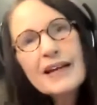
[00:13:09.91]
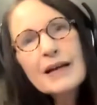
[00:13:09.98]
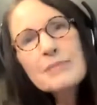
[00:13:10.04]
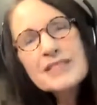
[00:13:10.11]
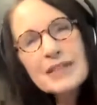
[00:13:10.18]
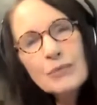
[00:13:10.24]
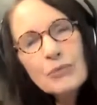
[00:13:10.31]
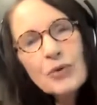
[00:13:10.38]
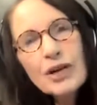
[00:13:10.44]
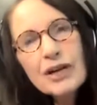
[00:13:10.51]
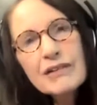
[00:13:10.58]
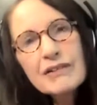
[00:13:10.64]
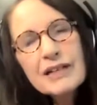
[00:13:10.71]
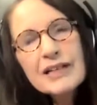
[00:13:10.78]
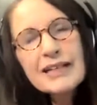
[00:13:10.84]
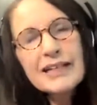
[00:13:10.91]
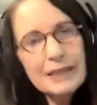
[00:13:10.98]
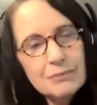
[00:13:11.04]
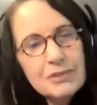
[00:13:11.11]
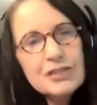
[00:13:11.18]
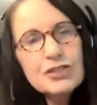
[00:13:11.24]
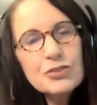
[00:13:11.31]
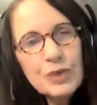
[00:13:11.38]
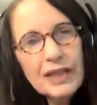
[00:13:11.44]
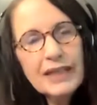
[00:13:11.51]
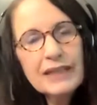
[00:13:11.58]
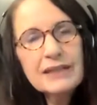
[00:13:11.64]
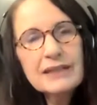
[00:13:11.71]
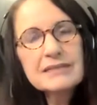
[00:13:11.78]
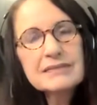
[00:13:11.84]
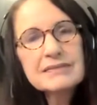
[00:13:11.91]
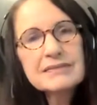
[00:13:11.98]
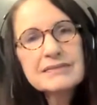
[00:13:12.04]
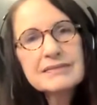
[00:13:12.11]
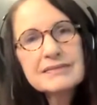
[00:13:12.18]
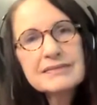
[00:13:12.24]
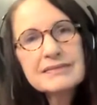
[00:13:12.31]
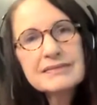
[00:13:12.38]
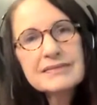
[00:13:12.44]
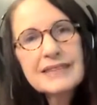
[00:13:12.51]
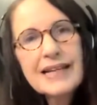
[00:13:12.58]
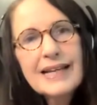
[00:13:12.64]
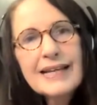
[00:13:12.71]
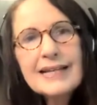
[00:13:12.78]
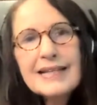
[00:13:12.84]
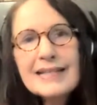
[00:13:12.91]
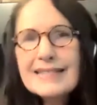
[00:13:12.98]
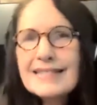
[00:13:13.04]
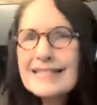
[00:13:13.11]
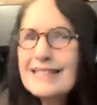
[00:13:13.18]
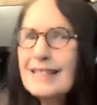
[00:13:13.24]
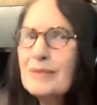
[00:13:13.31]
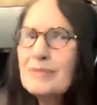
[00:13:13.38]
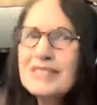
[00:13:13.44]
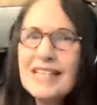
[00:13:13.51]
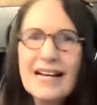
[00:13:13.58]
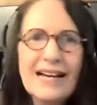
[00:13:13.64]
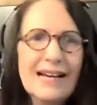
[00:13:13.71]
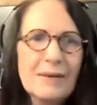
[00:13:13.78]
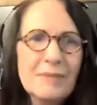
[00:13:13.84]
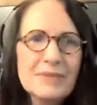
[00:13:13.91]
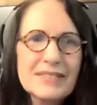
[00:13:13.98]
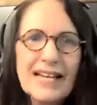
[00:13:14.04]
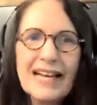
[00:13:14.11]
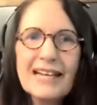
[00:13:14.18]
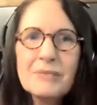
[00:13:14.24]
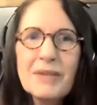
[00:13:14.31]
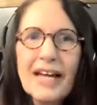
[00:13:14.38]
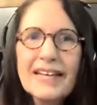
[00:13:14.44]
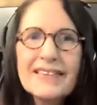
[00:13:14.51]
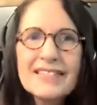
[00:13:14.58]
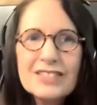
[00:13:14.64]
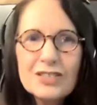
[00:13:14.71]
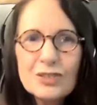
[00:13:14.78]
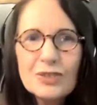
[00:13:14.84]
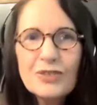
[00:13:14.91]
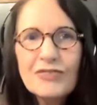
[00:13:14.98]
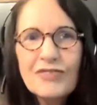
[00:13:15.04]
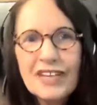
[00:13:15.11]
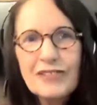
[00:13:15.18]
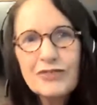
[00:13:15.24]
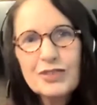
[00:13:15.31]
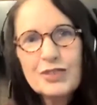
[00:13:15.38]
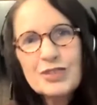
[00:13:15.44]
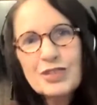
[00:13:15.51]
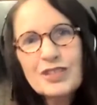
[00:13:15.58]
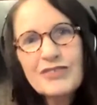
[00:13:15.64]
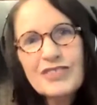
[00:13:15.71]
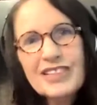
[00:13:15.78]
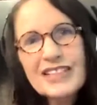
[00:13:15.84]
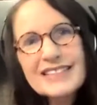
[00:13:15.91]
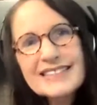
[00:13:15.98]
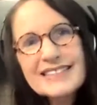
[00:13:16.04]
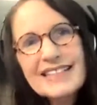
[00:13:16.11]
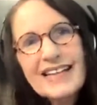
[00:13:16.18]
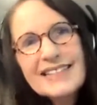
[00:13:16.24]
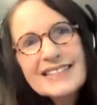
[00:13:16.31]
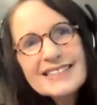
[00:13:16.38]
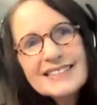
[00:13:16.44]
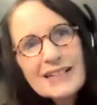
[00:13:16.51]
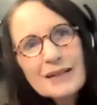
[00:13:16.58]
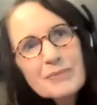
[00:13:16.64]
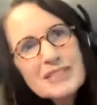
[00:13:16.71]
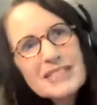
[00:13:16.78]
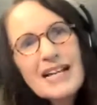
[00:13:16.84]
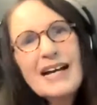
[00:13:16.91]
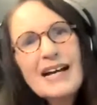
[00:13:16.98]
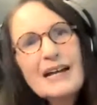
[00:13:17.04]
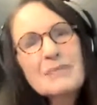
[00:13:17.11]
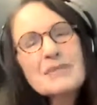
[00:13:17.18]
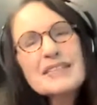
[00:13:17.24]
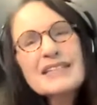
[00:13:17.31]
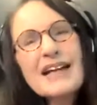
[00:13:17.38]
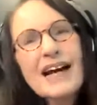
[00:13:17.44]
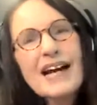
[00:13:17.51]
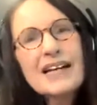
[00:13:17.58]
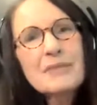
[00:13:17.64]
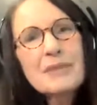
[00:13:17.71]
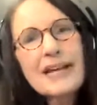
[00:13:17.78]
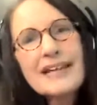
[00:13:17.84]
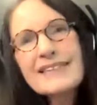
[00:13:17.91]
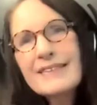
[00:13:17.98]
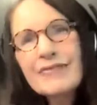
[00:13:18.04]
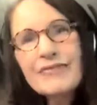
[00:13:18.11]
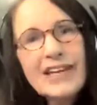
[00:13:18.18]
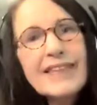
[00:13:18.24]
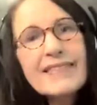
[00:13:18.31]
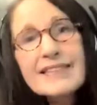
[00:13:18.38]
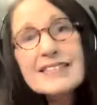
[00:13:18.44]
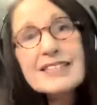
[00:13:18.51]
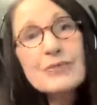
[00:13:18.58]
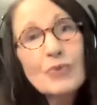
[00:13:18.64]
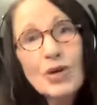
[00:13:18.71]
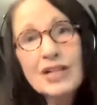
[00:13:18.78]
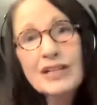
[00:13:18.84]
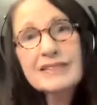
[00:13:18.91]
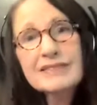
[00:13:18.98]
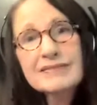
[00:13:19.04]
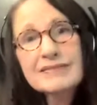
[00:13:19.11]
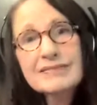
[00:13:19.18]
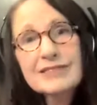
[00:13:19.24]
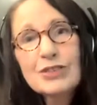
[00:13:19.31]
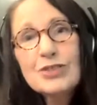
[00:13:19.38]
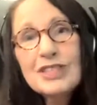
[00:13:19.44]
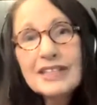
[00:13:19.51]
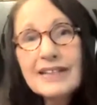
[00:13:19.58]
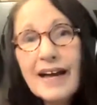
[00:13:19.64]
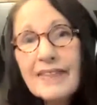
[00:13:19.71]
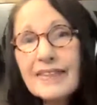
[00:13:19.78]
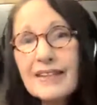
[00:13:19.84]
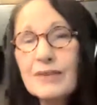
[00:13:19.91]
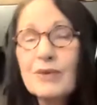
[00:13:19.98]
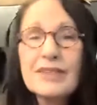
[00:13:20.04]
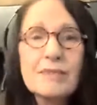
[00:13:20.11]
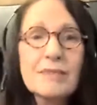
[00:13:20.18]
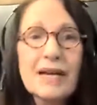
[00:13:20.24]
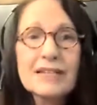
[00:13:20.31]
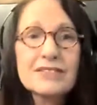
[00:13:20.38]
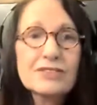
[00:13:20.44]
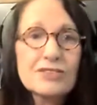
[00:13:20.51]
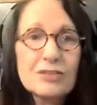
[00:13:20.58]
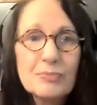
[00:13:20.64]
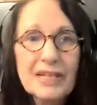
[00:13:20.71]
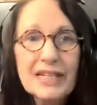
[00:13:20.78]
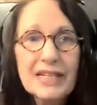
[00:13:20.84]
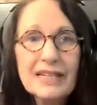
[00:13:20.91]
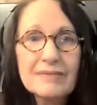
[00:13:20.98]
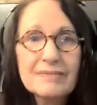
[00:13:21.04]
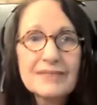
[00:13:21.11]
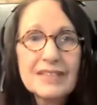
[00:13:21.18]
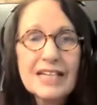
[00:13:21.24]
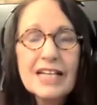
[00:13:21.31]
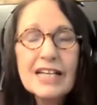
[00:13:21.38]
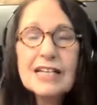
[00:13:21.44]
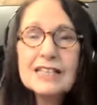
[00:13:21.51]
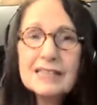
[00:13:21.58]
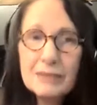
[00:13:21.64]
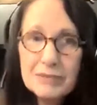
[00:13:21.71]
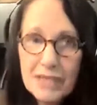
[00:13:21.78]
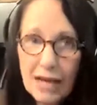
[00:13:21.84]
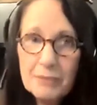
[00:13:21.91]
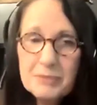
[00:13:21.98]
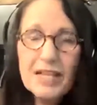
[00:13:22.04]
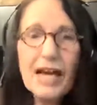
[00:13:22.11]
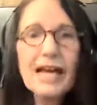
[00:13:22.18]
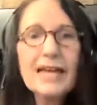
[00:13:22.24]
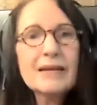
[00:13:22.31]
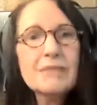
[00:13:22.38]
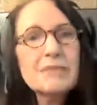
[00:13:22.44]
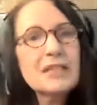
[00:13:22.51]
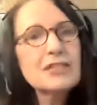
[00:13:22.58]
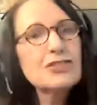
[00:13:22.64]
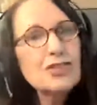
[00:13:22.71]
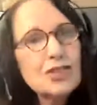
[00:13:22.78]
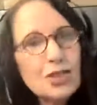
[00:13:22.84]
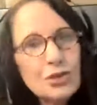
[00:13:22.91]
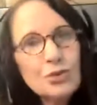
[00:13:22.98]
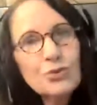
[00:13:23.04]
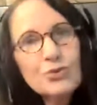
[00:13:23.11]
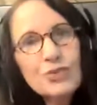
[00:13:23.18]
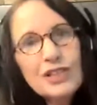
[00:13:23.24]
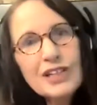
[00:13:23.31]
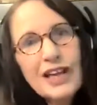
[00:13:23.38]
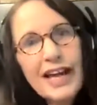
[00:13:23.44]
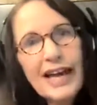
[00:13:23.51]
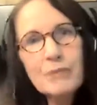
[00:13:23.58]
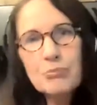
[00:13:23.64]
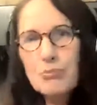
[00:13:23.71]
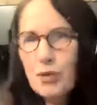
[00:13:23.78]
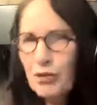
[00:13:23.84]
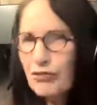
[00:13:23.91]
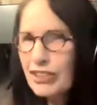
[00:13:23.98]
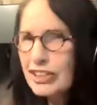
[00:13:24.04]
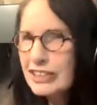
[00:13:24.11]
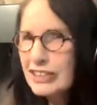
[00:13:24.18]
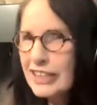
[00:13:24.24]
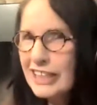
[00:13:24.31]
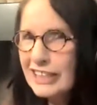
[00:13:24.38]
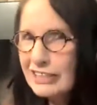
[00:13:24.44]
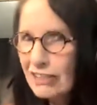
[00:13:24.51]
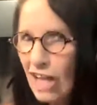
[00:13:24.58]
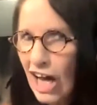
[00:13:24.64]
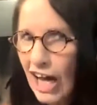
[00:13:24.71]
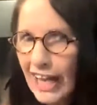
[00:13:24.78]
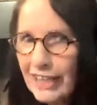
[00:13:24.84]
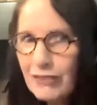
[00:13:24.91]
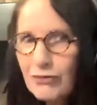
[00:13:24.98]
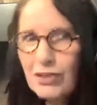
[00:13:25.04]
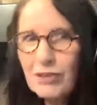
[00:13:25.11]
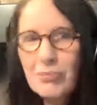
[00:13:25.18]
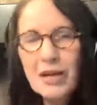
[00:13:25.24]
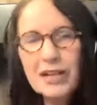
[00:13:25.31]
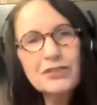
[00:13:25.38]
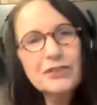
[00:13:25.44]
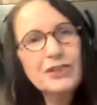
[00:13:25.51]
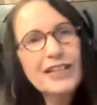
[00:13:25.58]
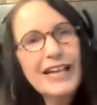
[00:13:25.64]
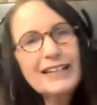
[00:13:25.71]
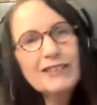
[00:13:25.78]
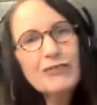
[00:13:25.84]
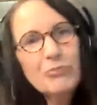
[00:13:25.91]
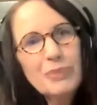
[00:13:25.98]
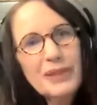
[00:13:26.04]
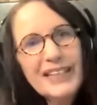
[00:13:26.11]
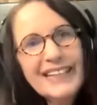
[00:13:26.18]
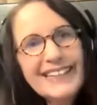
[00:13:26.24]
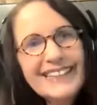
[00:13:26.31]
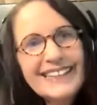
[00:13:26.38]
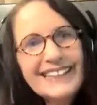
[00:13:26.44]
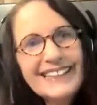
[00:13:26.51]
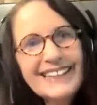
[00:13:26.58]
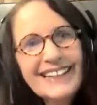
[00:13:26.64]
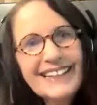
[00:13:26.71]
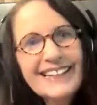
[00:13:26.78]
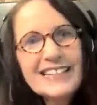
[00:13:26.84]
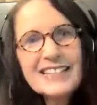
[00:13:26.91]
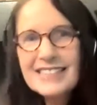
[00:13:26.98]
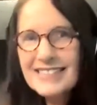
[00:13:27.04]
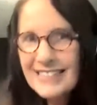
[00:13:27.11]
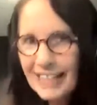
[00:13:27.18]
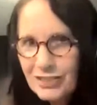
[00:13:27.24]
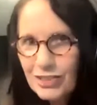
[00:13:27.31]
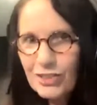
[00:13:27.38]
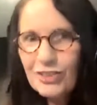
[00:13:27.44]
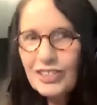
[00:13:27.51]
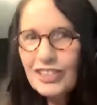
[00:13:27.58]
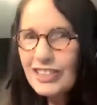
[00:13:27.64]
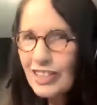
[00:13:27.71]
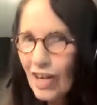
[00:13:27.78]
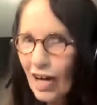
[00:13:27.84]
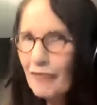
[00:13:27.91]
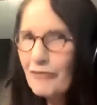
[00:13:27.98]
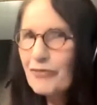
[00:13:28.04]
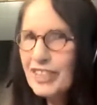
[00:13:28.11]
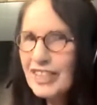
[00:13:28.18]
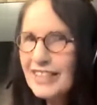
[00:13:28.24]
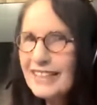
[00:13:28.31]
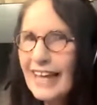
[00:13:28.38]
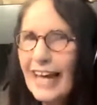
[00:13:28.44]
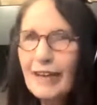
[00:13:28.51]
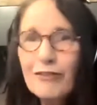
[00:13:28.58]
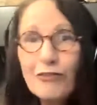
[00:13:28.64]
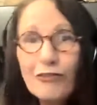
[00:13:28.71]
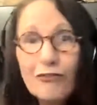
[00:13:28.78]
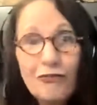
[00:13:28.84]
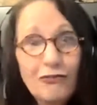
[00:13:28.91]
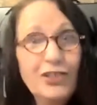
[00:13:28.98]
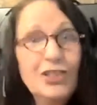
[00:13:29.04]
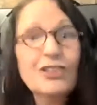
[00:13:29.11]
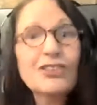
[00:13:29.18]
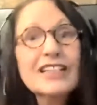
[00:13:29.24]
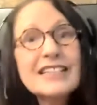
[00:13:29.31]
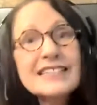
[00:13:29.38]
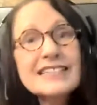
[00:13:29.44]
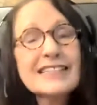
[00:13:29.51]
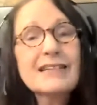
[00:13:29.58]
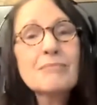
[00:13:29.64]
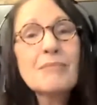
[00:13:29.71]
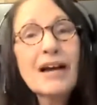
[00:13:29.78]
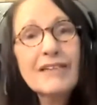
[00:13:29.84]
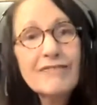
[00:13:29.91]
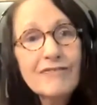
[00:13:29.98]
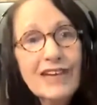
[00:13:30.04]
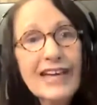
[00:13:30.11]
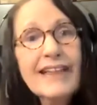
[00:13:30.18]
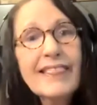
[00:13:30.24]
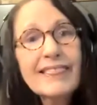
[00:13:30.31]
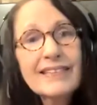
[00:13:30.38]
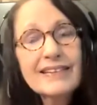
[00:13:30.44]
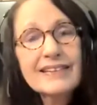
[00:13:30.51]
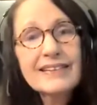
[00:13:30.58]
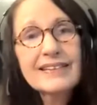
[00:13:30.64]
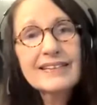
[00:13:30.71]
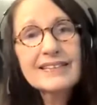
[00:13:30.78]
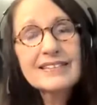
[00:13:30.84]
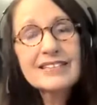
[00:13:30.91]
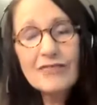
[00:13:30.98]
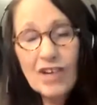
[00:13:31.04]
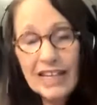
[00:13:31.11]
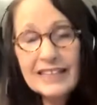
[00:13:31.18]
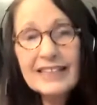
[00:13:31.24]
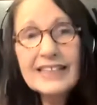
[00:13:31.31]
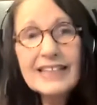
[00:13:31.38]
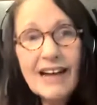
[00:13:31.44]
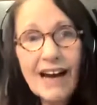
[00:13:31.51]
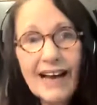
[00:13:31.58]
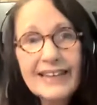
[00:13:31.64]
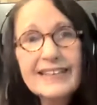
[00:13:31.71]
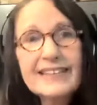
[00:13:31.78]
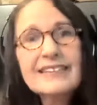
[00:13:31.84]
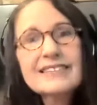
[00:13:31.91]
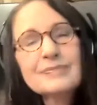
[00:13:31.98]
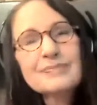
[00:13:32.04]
I'm somewhere in between. Sometimes I am like the 2 faithful servants, and sometimes I am like the faithless one who did nothing with the master's money. Sometimes I am in tune and perfectly aligned with my creative being, centered, confident, and fearless in my faith, divinely guided.